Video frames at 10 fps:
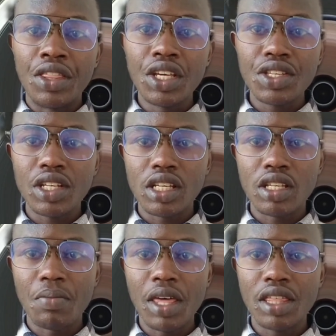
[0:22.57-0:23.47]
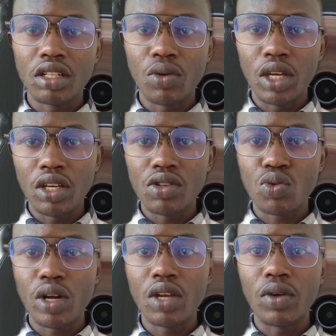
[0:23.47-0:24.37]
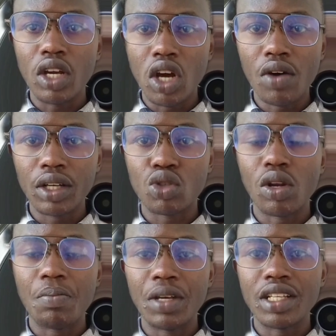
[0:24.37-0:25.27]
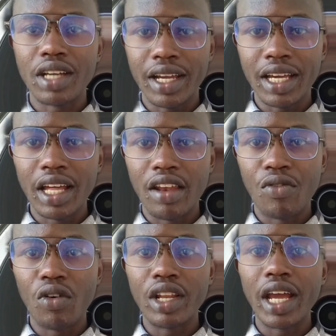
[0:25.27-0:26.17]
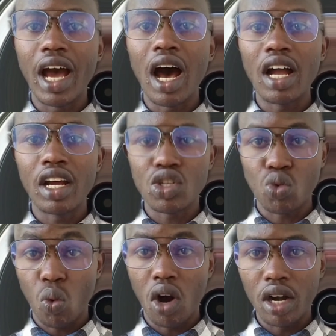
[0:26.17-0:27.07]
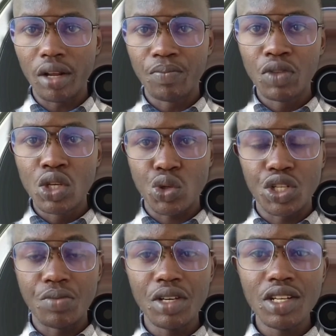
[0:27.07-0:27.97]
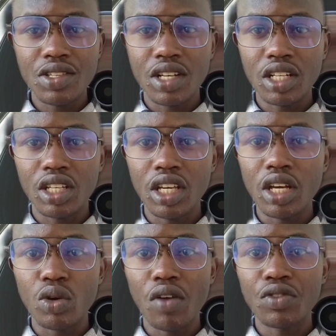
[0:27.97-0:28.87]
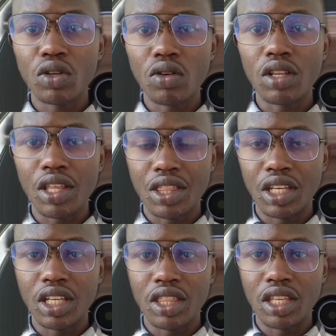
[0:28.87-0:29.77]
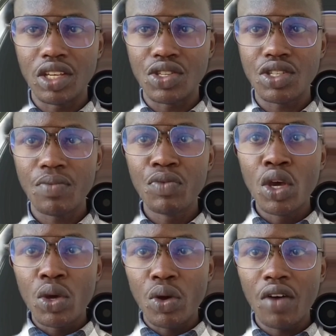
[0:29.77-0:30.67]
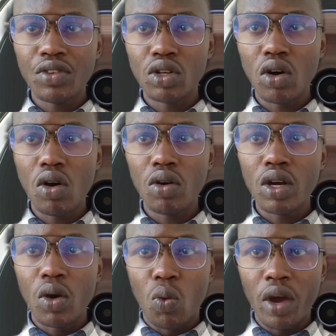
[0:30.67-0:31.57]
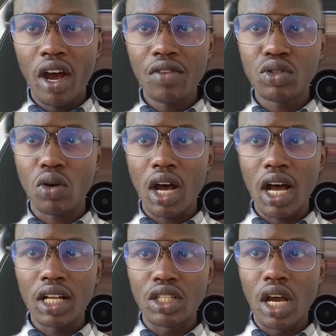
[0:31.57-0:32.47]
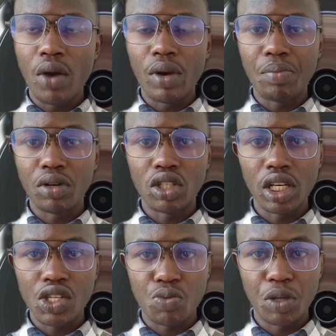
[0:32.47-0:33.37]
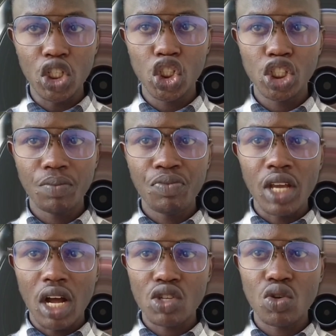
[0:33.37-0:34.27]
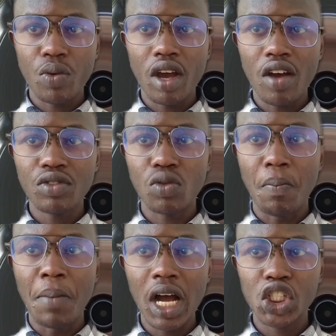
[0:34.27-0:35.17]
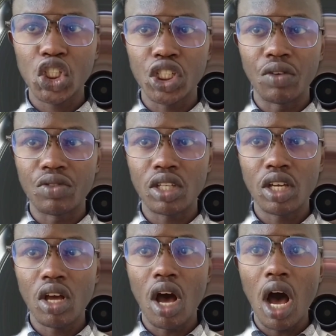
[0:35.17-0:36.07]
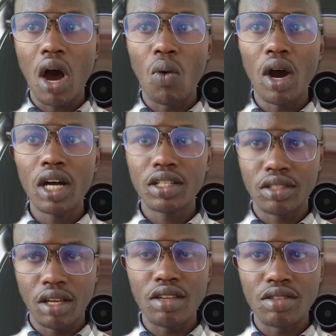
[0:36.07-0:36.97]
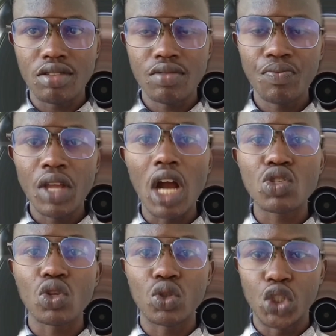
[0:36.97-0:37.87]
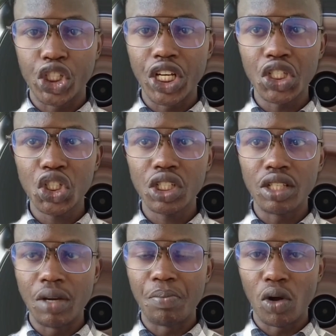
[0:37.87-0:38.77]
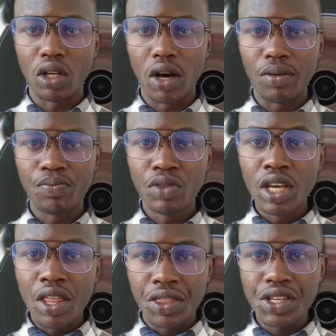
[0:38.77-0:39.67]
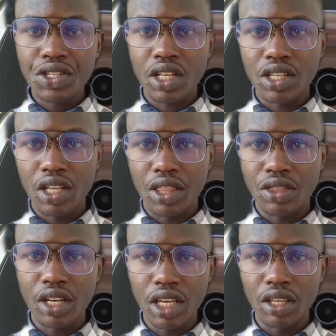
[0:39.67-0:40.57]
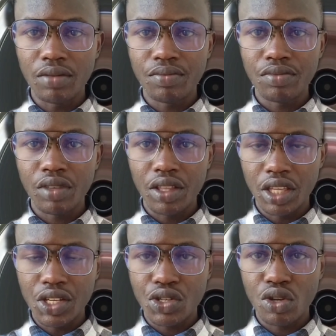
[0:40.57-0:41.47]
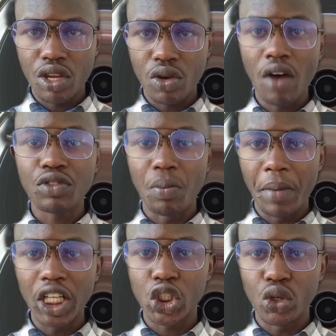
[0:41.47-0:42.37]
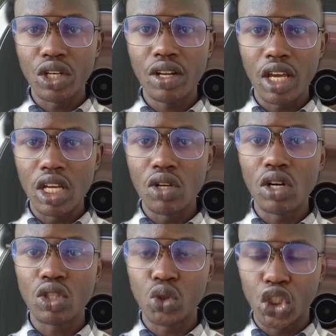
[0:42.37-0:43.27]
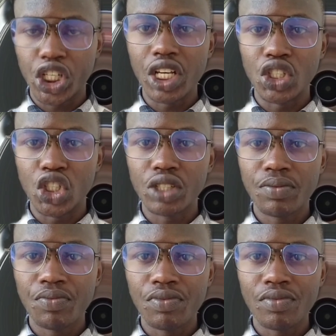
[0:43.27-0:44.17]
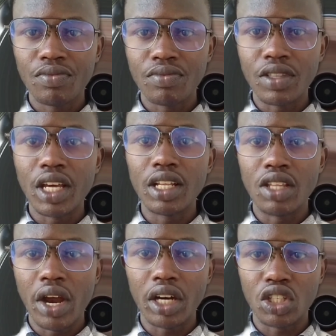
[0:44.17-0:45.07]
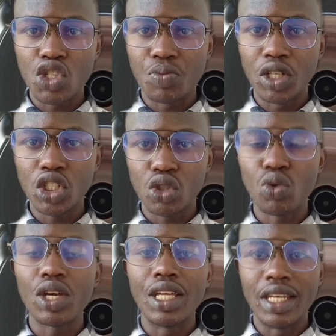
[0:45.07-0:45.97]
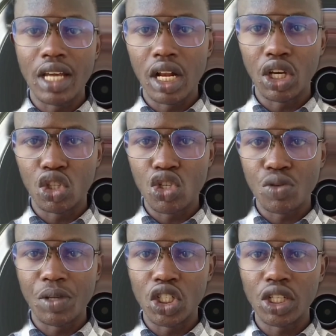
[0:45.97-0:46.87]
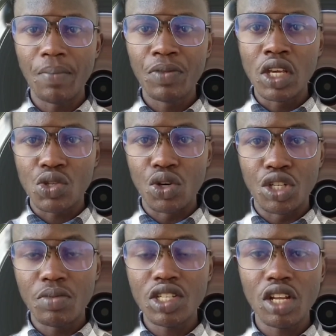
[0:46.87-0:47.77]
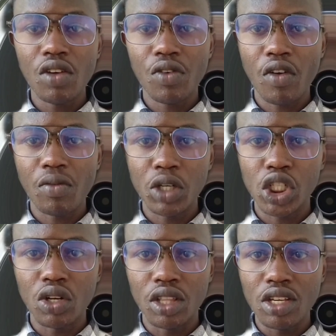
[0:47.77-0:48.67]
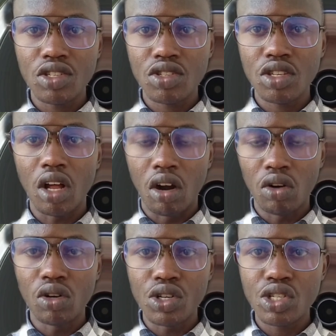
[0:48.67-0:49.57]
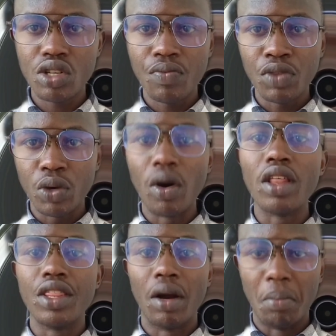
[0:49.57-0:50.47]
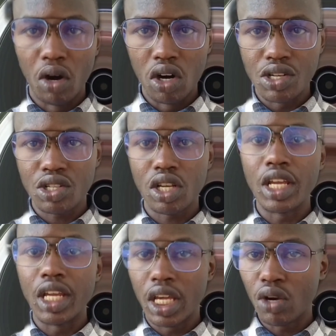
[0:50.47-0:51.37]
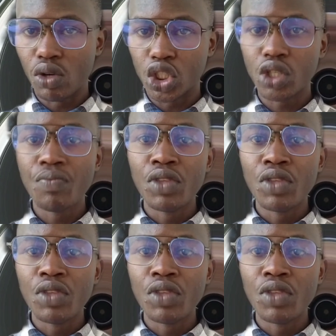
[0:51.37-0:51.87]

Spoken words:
this is a method we use when we're going to repeat again for the other's word. So it means that here you have to know the three things. You have to know we have to add a reporting speech. Also we have to backshift our tense. Also to change the pronoun. This is the three things you have to mention in order to change the direct speech to indirect speech. So it means that if you have mentioned these rules, you are the most in English.